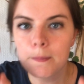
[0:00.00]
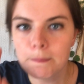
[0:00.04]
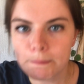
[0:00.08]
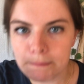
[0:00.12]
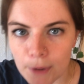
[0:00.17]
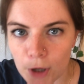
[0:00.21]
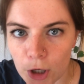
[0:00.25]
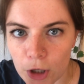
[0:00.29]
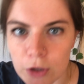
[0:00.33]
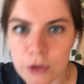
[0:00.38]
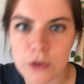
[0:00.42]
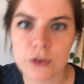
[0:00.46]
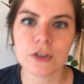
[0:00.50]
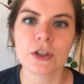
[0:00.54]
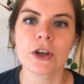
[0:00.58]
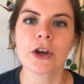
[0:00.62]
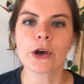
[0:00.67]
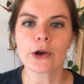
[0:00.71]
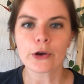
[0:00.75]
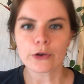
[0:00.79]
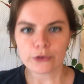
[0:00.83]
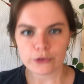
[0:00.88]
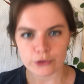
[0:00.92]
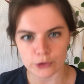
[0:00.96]
But
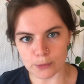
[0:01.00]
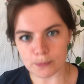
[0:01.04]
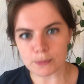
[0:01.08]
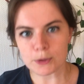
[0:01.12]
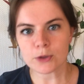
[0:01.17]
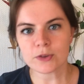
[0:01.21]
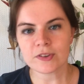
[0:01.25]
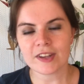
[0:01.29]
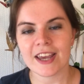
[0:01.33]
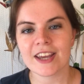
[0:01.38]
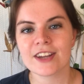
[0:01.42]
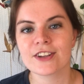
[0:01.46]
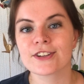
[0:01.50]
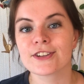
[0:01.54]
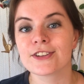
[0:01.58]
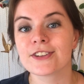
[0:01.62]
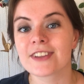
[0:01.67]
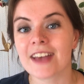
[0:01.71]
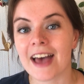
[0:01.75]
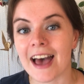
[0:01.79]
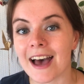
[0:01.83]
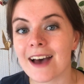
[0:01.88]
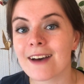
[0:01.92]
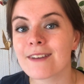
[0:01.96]
some mutations
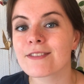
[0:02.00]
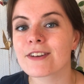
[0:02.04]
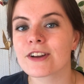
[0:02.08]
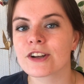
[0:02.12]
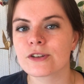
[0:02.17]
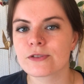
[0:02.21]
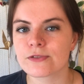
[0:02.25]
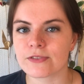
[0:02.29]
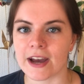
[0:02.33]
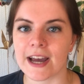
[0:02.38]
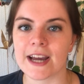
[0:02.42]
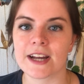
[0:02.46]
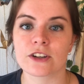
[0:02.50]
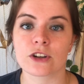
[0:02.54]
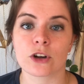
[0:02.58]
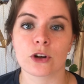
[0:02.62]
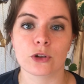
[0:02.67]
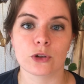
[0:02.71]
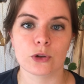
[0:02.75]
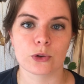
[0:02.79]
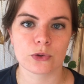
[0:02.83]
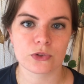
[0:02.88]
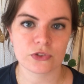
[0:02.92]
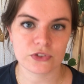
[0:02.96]
have an effect
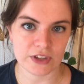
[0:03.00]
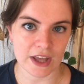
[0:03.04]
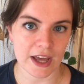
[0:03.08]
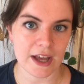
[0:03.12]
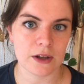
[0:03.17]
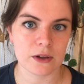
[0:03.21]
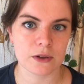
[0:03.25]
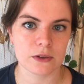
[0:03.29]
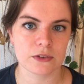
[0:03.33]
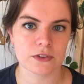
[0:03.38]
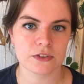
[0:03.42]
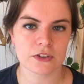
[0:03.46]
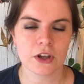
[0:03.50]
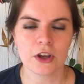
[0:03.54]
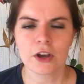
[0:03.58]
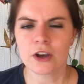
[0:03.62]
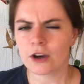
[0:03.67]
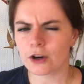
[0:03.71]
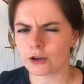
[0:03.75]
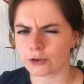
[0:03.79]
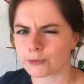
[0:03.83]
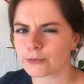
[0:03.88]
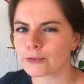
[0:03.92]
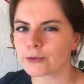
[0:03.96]
on your cells,
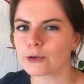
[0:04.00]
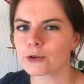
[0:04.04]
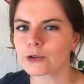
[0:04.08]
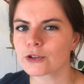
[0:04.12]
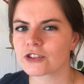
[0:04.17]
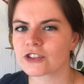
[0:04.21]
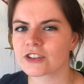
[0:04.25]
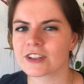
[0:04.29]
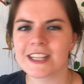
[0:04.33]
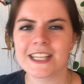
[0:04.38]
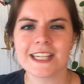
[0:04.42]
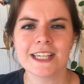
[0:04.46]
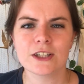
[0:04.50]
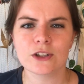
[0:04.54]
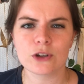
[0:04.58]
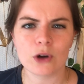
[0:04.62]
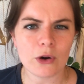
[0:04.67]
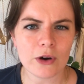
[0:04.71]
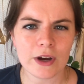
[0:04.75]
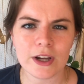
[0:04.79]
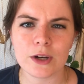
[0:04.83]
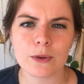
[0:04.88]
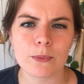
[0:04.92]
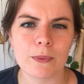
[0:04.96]
and unfortunately
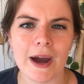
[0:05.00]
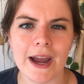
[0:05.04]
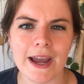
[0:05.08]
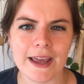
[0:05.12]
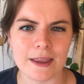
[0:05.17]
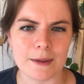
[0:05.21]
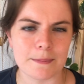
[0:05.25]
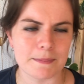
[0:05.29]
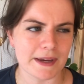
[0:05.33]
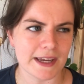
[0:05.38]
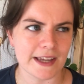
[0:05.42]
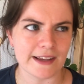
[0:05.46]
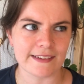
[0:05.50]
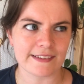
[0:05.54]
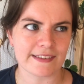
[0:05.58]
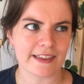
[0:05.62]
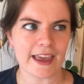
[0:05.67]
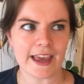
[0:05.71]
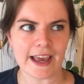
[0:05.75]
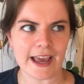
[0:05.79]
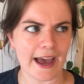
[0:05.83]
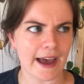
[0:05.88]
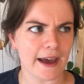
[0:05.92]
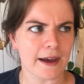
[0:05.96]
not in a way that means
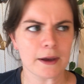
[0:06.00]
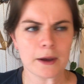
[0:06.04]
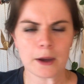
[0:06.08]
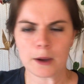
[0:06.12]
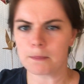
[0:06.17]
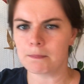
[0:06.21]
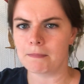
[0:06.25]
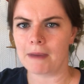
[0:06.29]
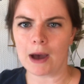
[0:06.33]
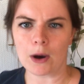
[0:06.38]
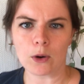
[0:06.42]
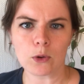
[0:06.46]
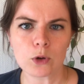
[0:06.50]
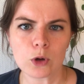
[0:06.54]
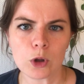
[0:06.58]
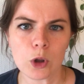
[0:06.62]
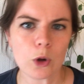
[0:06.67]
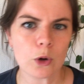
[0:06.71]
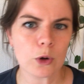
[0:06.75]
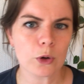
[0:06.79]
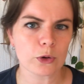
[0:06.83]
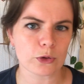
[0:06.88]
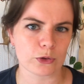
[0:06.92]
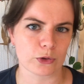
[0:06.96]
they get metal
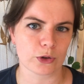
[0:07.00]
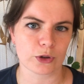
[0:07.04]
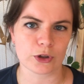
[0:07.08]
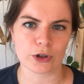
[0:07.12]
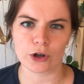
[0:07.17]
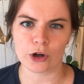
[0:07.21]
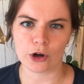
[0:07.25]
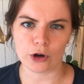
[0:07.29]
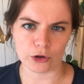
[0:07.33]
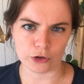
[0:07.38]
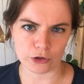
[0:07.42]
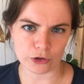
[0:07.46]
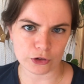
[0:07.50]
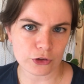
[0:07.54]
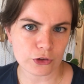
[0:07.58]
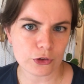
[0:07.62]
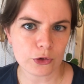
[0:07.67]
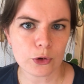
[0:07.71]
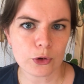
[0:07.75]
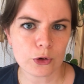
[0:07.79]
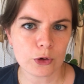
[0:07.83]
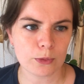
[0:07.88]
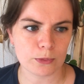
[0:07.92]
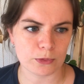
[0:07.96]
claws or can conjure
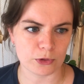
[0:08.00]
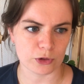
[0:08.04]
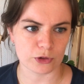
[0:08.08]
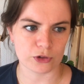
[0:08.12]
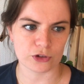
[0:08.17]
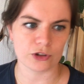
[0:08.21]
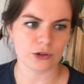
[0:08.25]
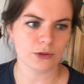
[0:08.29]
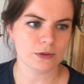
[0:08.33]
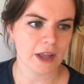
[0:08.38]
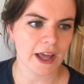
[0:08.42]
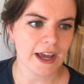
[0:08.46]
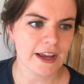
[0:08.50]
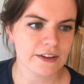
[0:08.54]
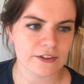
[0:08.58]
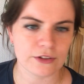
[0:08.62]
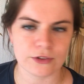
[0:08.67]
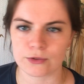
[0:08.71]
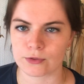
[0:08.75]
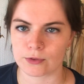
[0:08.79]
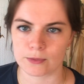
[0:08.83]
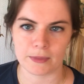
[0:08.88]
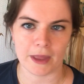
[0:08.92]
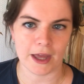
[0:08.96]
storms or shoot
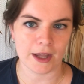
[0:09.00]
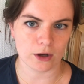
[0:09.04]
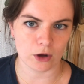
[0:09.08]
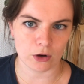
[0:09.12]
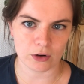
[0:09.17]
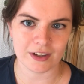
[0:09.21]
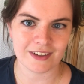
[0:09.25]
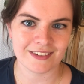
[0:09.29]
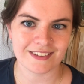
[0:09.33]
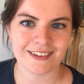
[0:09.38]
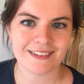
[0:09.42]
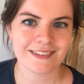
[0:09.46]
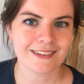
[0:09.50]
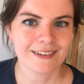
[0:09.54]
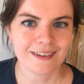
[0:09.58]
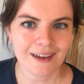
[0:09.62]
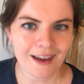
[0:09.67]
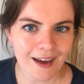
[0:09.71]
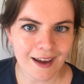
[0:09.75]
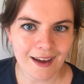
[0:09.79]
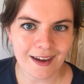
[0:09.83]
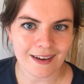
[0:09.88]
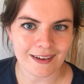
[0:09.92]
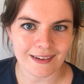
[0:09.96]
lasers from their non-existent
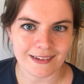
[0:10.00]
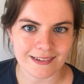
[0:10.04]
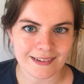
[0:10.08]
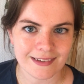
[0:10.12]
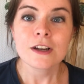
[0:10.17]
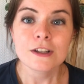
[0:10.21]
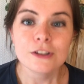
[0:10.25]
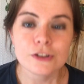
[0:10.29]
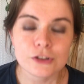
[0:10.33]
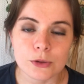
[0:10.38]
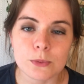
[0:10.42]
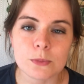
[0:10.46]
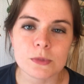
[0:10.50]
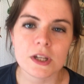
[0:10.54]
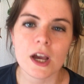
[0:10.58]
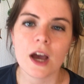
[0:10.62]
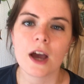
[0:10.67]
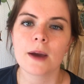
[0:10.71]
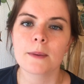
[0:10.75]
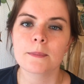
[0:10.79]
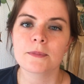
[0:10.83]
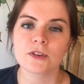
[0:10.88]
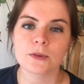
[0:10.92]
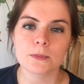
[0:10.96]
eyes.
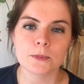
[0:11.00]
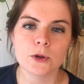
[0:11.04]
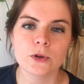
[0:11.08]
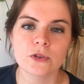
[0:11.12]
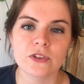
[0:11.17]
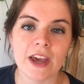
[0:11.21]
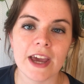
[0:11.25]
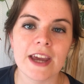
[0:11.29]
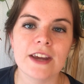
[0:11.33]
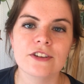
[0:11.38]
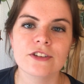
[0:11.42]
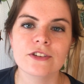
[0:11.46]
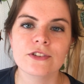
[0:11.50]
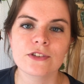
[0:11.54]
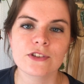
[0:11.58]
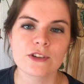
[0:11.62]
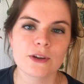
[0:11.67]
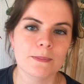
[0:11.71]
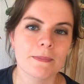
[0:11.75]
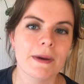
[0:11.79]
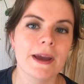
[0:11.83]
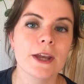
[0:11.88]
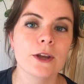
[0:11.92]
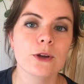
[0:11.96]
Sometimes mutations
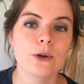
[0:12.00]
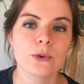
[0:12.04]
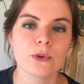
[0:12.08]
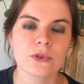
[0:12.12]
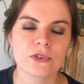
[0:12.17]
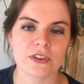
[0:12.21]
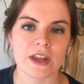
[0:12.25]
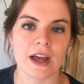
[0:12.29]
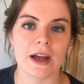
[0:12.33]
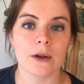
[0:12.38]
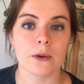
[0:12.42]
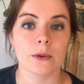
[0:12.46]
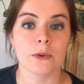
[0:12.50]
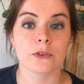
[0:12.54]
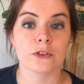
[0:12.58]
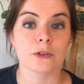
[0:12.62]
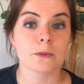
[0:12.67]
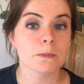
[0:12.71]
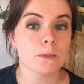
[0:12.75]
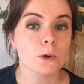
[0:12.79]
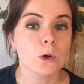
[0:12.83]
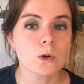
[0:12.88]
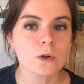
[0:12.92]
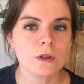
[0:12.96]
can make your cells
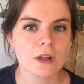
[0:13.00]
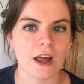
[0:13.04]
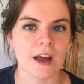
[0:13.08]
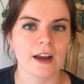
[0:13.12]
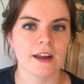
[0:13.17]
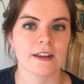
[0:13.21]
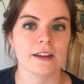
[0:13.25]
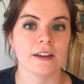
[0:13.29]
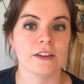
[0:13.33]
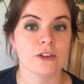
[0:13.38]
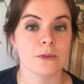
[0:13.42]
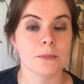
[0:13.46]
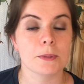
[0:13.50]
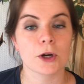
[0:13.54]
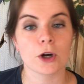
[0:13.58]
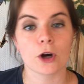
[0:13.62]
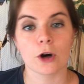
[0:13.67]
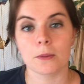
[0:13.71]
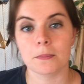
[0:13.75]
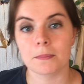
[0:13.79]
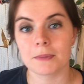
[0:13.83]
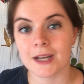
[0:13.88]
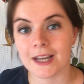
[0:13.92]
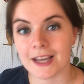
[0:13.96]
more likely to
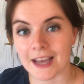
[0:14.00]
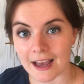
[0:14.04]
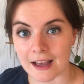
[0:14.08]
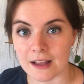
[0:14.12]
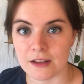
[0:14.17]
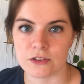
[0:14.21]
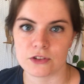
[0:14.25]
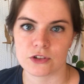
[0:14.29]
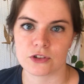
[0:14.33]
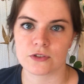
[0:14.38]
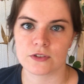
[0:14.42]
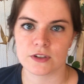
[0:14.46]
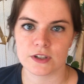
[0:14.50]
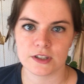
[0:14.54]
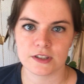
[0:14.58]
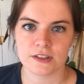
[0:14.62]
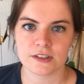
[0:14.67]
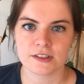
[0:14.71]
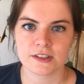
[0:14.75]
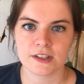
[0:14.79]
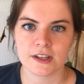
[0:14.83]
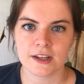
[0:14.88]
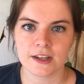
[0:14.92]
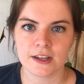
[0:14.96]
become
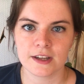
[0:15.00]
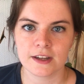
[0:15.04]
cancerous.